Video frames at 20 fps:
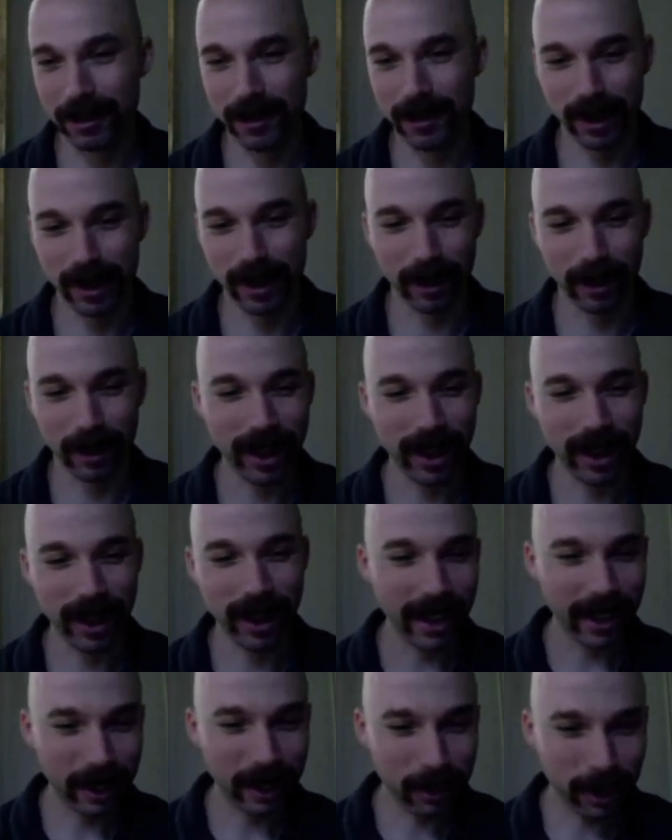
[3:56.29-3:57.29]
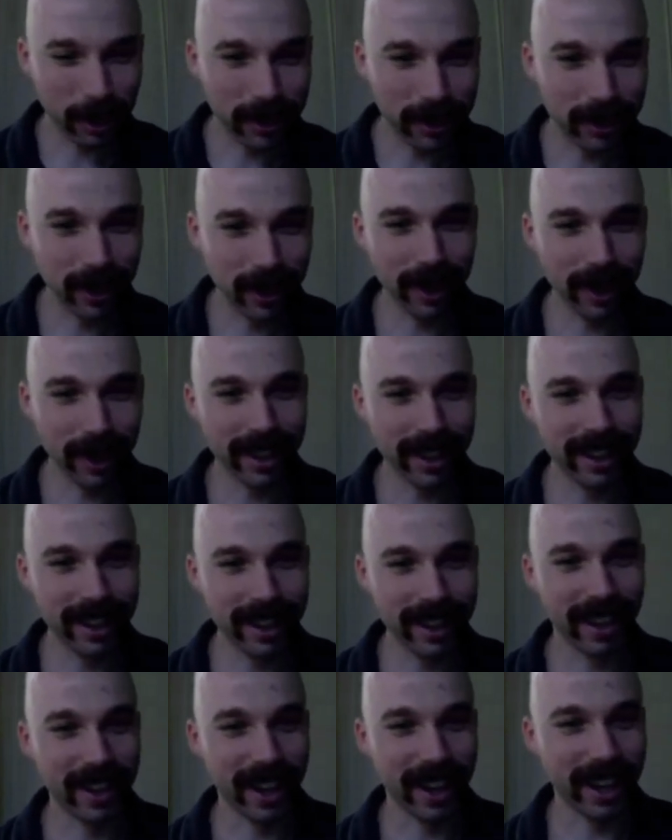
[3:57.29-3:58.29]
So that's where I
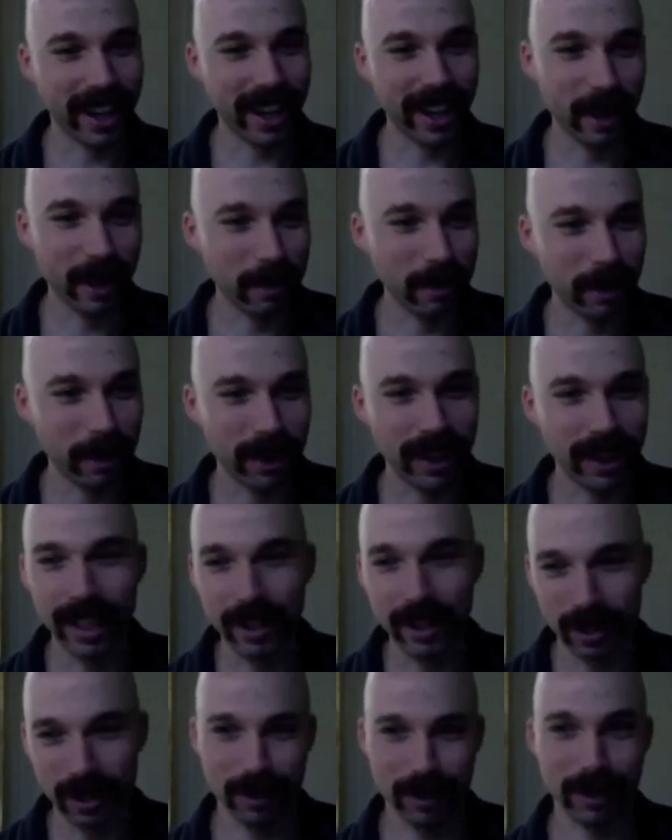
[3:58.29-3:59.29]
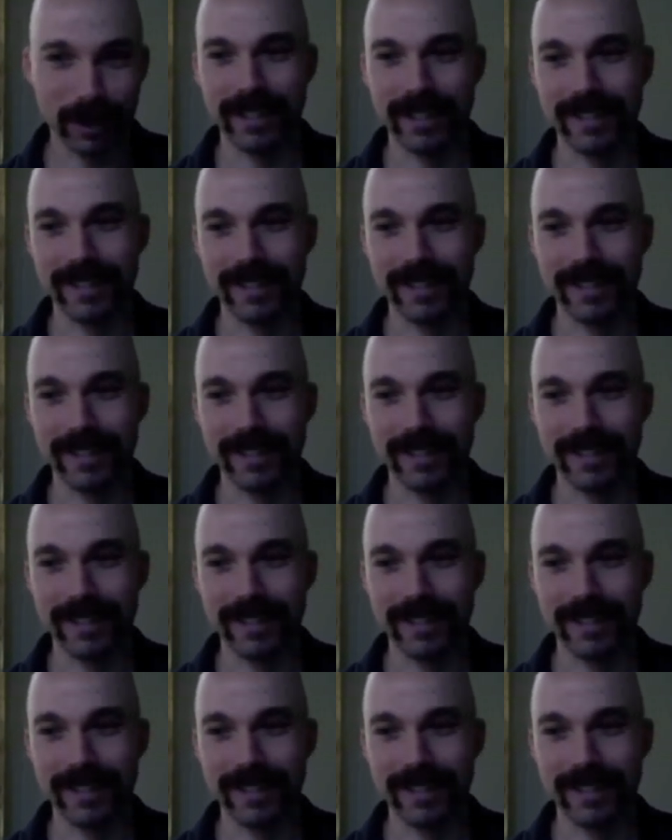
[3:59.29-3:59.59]
started, and then I ended up with an instrument.